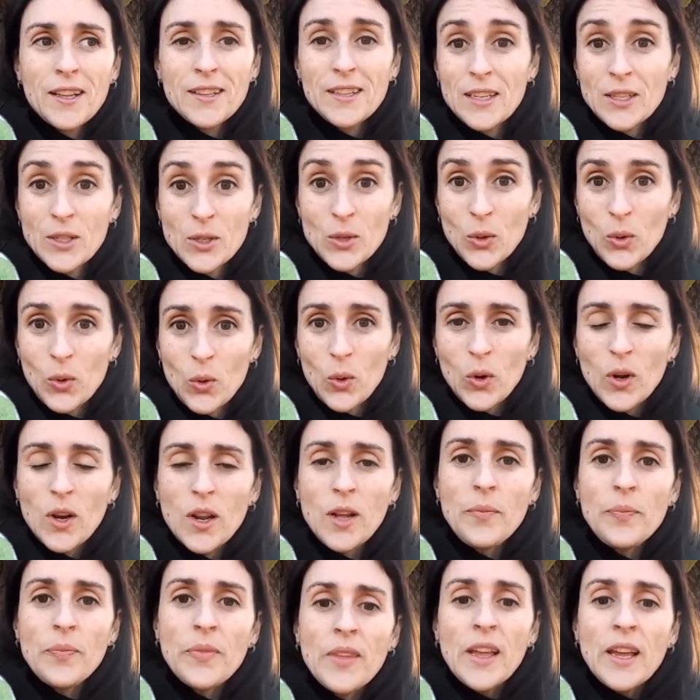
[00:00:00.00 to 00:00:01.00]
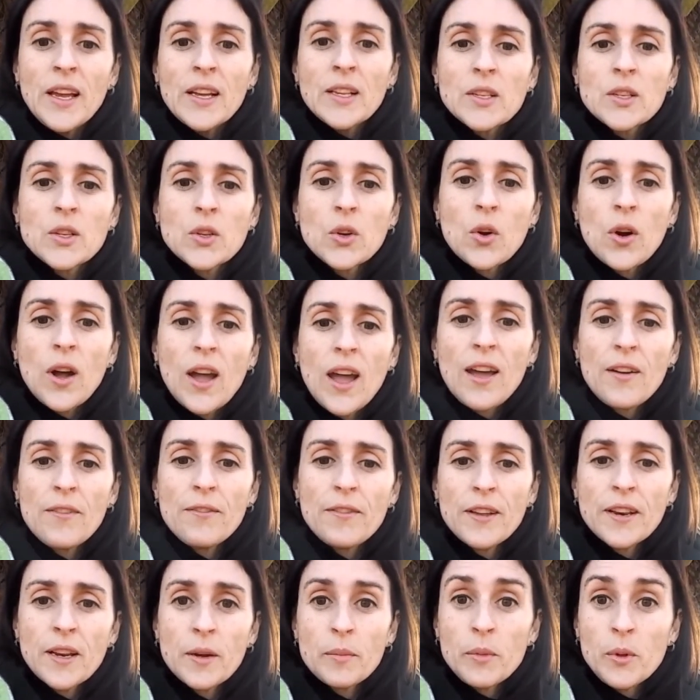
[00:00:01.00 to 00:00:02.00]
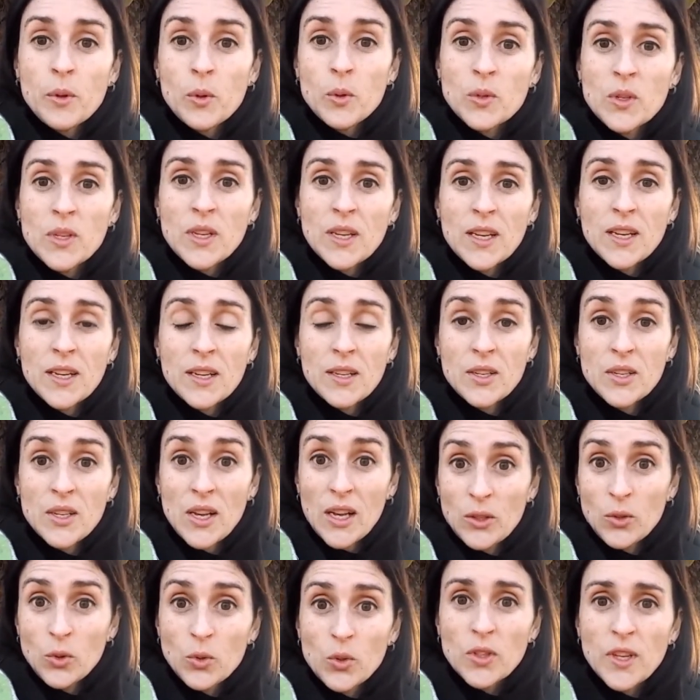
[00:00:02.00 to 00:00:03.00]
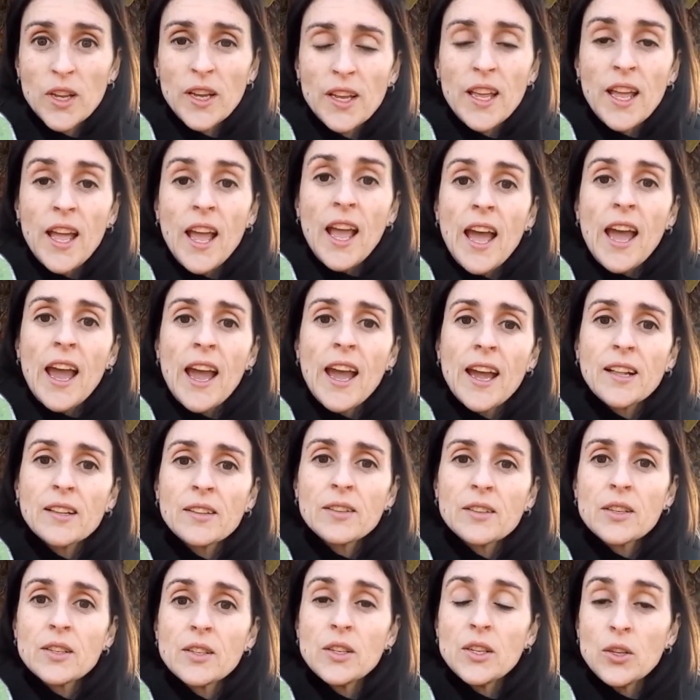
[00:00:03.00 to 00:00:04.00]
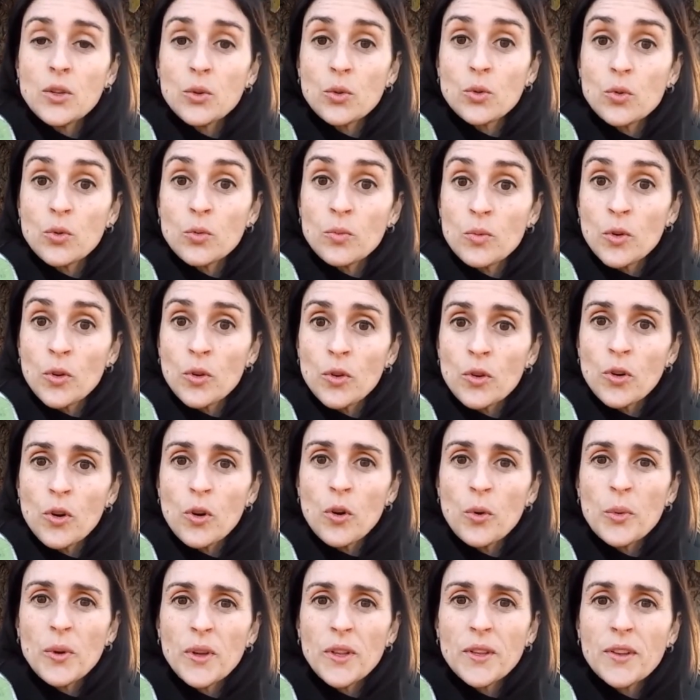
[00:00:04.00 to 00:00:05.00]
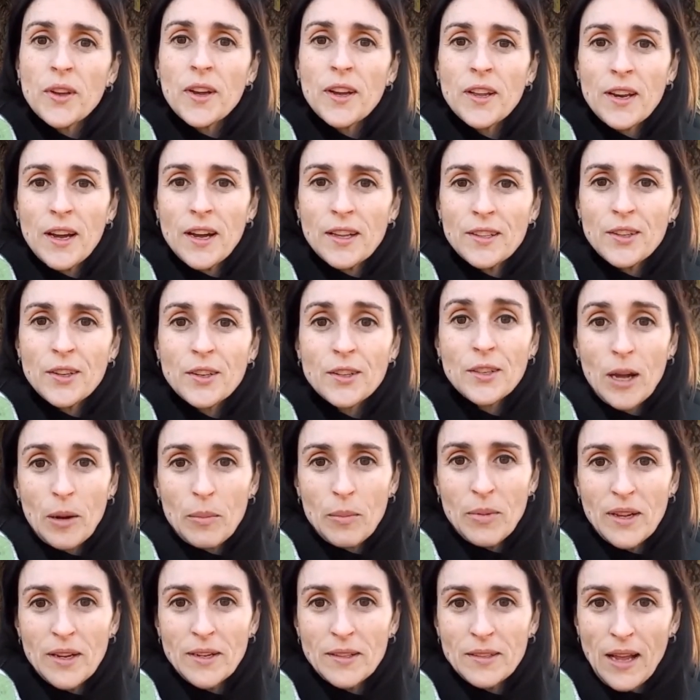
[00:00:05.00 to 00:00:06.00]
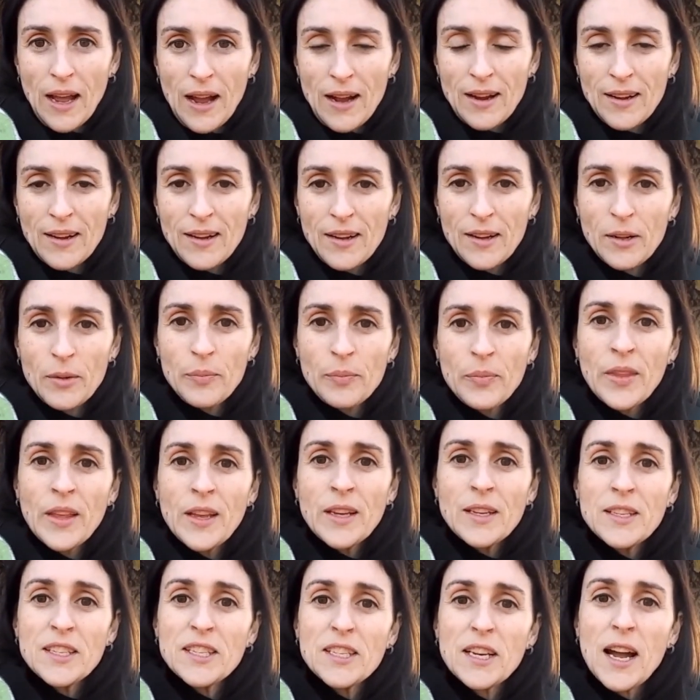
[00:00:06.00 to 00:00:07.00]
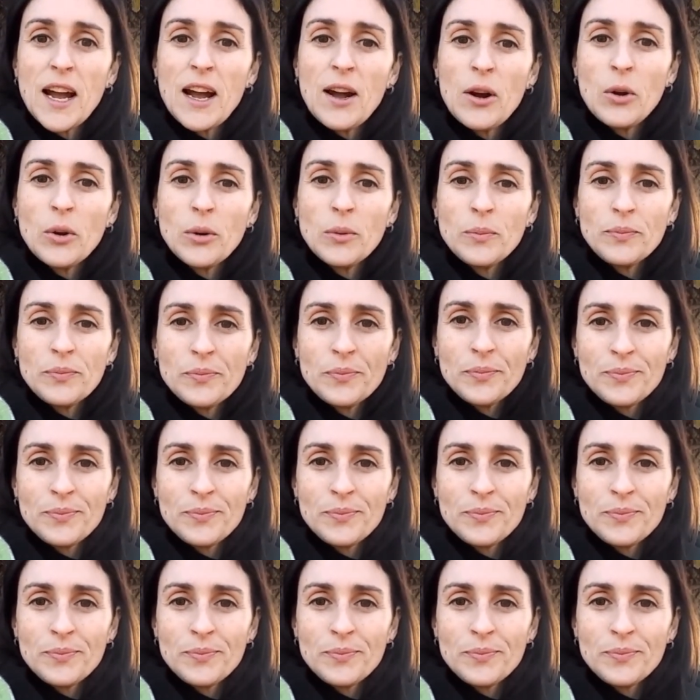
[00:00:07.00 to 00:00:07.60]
that's all. So have an amusing Saturday, and see you tomorrow with another doubling duck. Ciao!